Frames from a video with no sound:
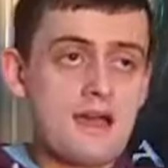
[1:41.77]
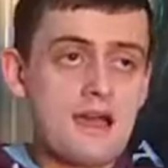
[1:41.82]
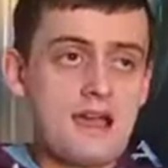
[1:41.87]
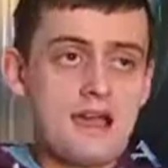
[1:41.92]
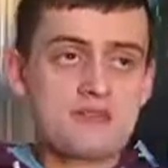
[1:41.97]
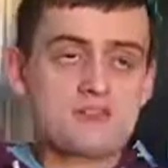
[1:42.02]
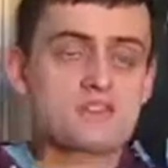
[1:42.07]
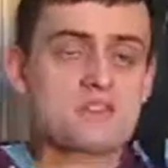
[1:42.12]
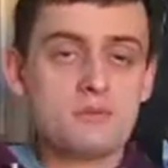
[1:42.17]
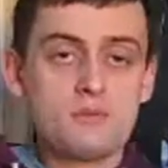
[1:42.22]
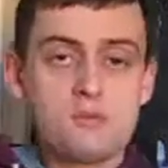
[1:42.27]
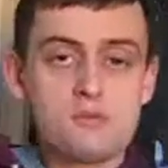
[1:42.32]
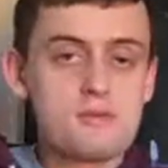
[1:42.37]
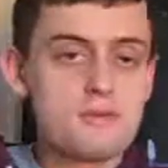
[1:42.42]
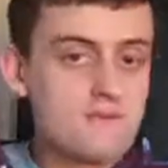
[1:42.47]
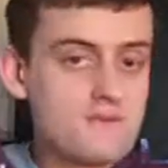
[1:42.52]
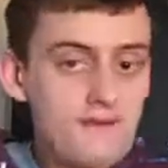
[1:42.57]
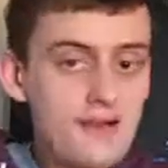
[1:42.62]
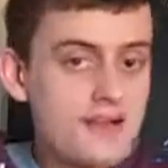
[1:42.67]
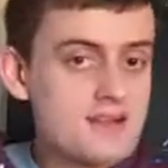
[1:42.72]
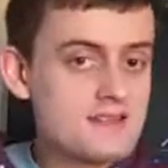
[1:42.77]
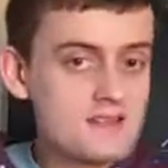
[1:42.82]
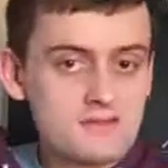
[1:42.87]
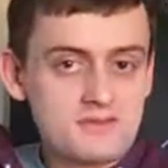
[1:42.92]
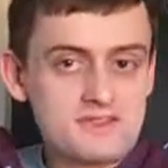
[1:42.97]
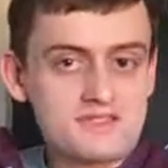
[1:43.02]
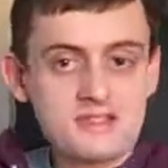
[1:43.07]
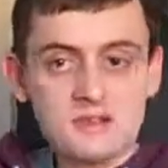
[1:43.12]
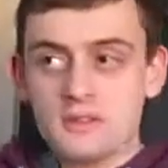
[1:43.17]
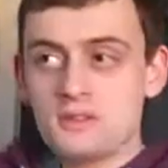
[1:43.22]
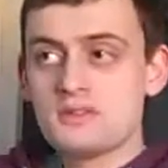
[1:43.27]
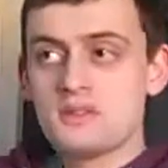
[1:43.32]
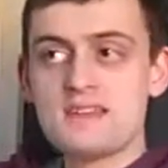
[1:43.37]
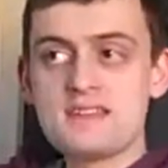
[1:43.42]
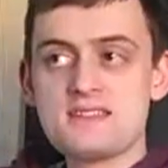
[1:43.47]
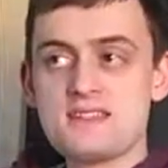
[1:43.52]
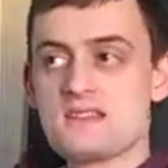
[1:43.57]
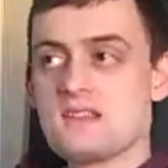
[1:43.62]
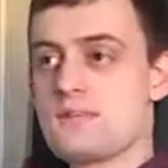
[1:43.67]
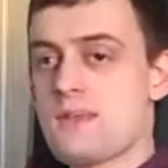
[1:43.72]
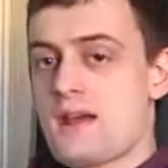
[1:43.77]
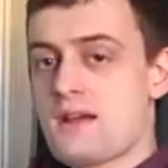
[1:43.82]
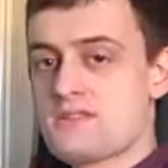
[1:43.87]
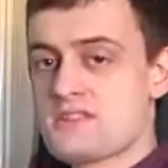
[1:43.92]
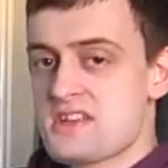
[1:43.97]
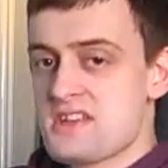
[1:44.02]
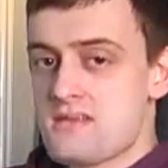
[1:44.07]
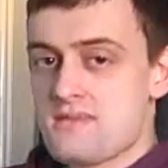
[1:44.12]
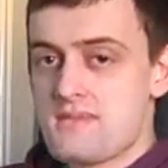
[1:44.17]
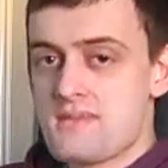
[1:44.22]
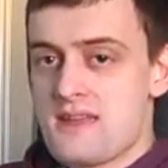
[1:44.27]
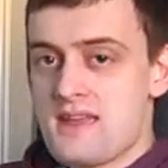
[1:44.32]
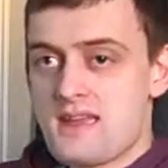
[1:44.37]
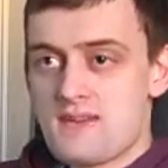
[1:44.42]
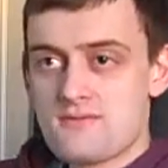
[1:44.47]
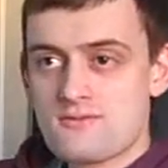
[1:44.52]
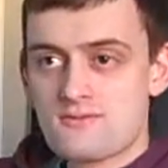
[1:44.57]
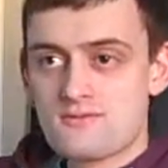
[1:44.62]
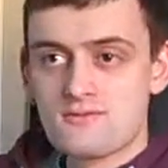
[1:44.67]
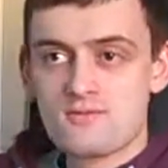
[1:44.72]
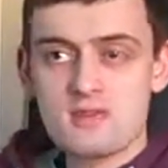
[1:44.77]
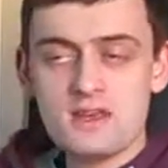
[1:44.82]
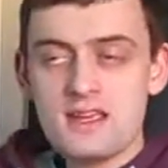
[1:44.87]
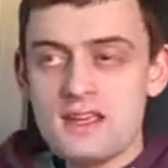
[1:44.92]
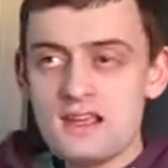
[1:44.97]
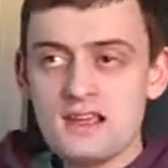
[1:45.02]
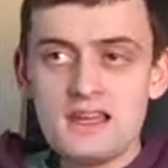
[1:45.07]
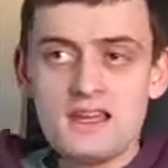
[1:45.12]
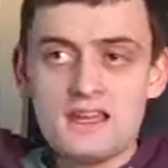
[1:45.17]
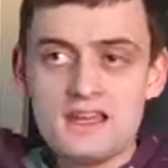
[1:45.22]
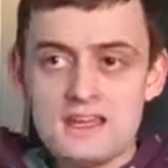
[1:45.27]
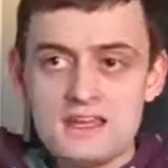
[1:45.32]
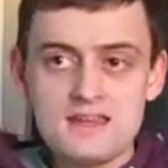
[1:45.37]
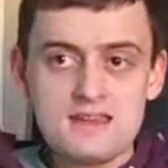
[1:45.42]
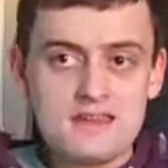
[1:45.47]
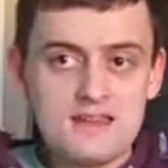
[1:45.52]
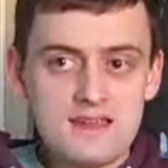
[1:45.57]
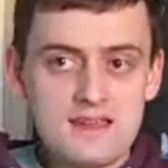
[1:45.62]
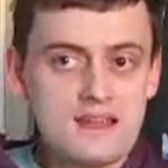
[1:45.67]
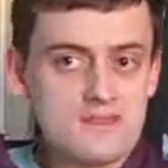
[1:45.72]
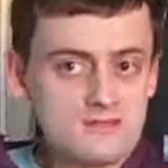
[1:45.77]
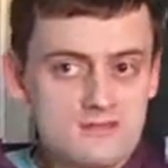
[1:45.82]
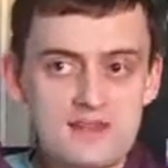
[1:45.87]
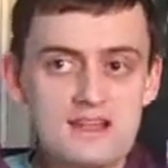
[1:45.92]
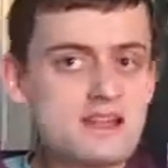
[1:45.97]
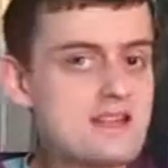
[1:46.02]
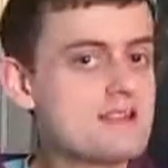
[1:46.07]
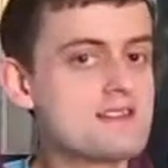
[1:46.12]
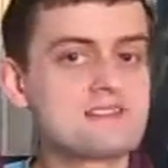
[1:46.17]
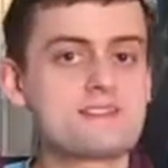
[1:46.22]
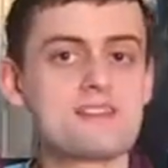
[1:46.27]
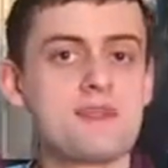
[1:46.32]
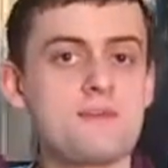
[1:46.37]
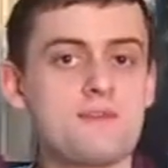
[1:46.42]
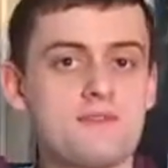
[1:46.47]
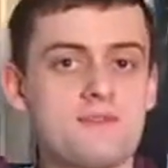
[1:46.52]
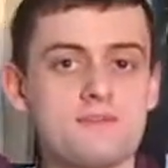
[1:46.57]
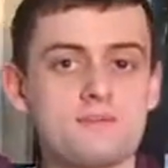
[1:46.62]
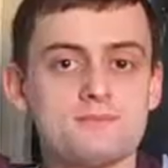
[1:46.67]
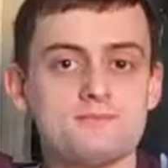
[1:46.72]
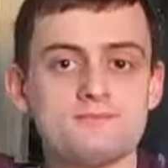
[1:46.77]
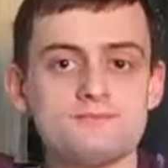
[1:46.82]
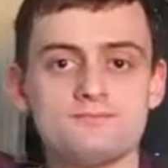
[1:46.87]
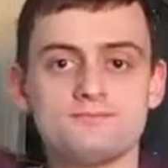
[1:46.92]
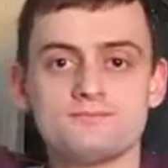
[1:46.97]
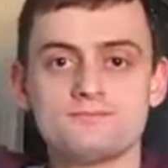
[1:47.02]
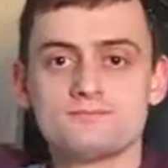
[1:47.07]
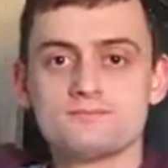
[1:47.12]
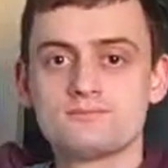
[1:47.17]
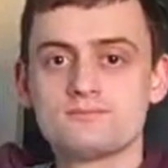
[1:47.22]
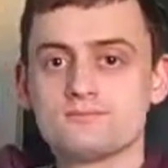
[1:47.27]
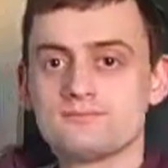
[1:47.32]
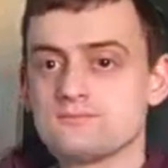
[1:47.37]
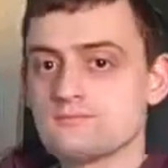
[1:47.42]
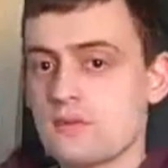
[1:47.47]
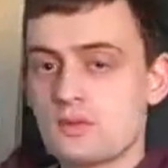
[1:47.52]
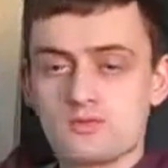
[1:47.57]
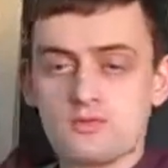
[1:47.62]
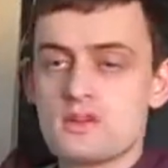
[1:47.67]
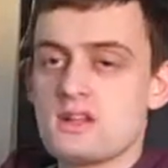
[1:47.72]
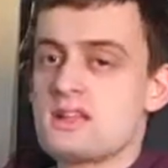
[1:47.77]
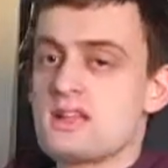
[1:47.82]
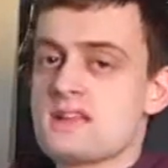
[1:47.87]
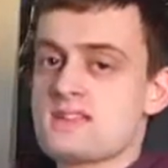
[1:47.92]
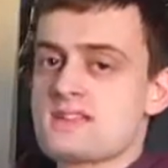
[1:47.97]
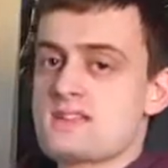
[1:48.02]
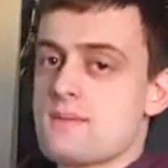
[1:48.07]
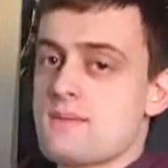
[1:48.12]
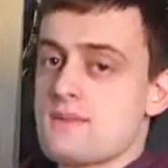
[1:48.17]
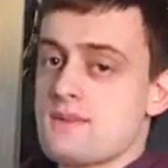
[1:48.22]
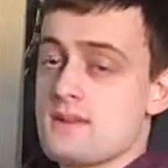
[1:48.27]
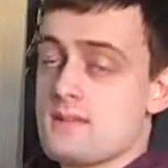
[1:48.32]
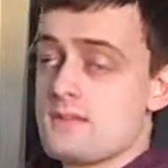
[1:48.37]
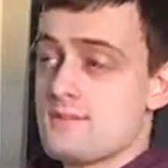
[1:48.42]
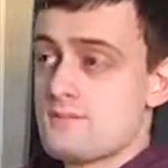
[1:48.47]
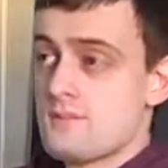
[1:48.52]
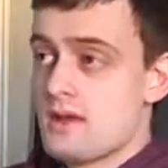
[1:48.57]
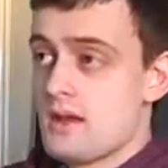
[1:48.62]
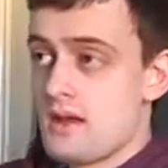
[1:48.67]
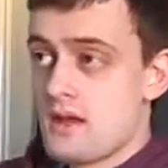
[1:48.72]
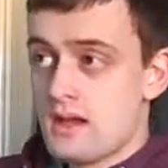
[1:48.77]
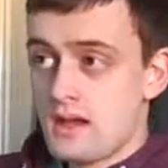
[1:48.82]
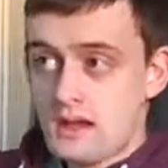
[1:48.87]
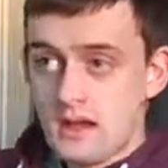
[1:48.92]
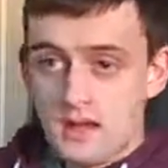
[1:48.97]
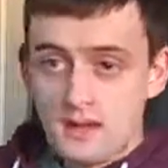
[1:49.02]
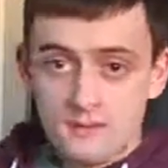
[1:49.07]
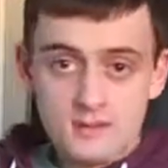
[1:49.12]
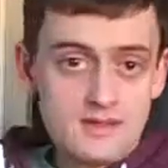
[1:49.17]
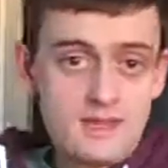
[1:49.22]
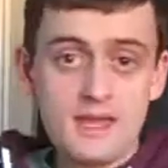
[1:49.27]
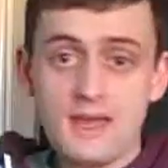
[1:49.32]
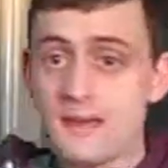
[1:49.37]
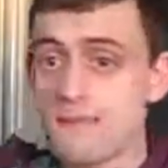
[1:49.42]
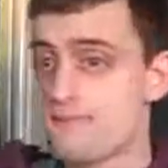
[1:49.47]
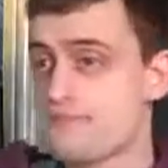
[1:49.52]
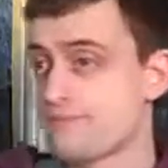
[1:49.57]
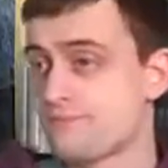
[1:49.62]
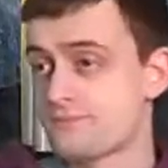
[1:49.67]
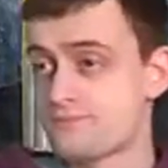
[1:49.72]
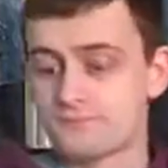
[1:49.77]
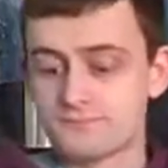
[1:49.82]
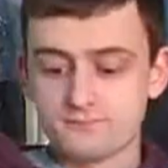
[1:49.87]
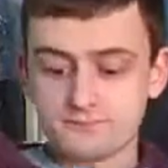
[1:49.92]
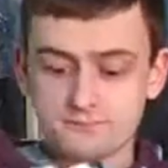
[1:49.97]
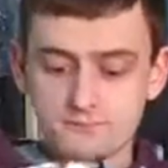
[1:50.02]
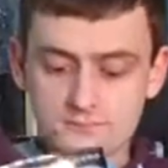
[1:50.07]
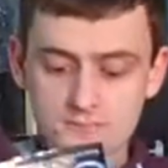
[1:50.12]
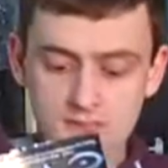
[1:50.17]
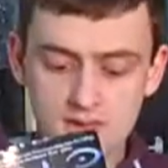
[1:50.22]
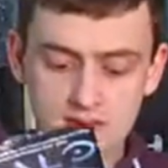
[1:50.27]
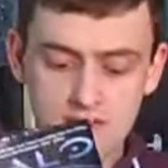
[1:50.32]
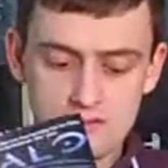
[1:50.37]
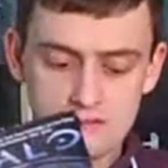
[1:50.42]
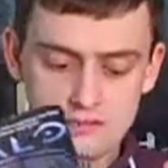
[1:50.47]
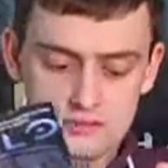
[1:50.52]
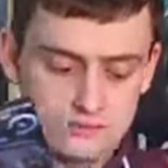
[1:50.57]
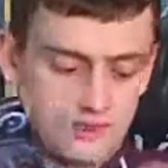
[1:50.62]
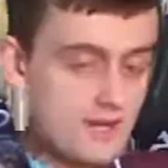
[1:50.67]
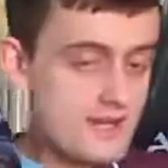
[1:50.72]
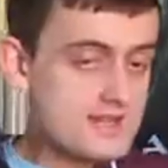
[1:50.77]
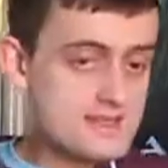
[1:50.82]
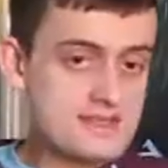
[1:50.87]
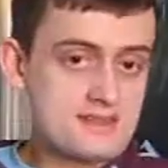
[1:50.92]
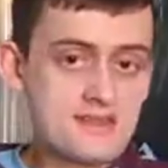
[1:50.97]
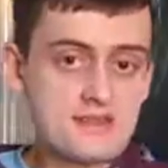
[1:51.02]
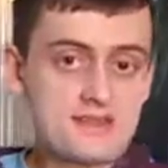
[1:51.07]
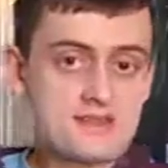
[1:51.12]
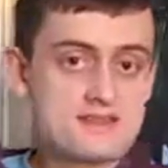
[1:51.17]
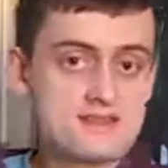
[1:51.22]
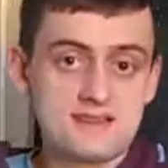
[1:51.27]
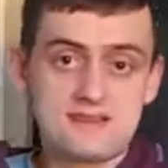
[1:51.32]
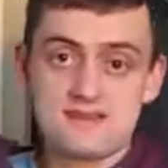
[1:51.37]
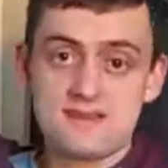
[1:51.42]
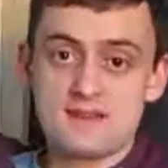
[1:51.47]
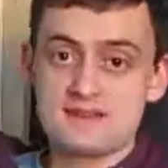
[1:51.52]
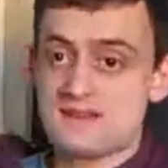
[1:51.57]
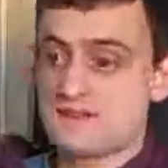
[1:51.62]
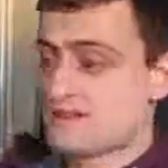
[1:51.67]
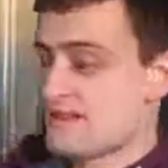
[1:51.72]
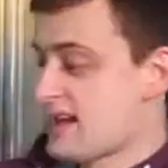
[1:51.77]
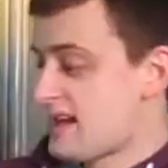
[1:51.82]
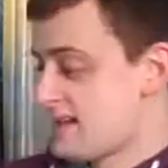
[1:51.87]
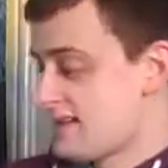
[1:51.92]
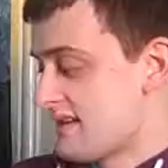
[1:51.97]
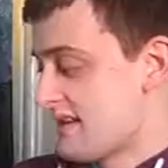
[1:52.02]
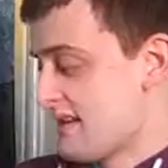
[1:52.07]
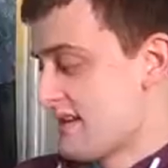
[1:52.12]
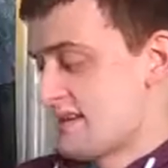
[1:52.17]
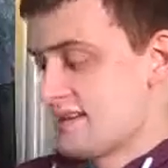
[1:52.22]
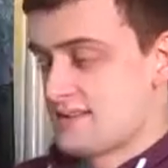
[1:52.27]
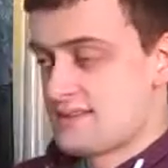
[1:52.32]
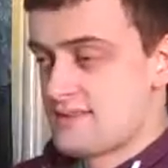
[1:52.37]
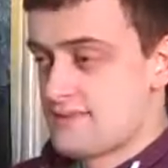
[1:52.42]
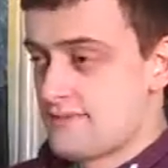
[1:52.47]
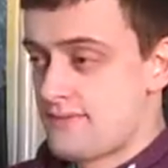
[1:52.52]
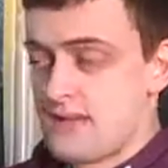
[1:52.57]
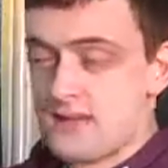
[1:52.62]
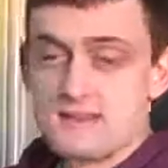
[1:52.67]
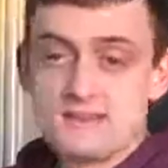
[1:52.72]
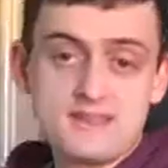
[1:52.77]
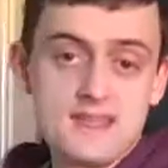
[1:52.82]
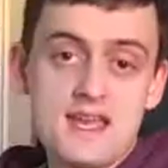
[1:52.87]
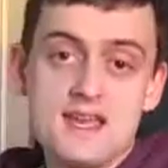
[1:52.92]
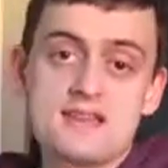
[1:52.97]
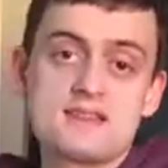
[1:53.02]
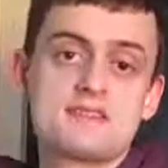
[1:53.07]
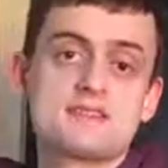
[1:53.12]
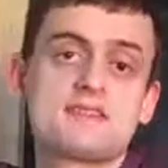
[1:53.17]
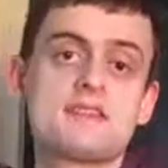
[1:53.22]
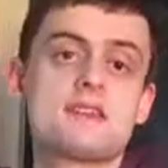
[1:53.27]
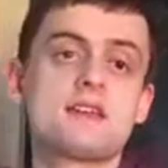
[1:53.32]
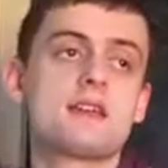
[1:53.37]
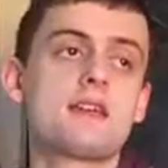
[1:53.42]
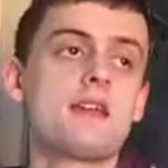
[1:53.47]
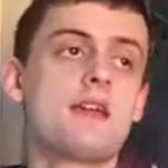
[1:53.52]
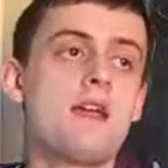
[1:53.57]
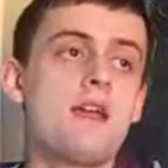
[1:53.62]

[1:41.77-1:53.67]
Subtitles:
And so when we find out this little detail about him, it really is something. It really is something. But yeah, the writing in this, as I've said, is fantastic.